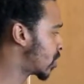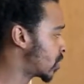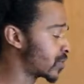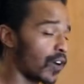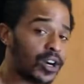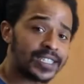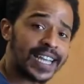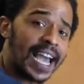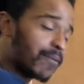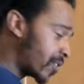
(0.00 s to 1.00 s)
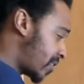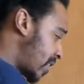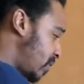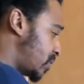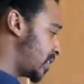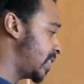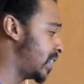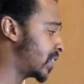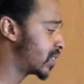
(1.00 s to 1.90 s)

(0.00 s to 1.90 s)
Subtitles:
So as far as everything you see here,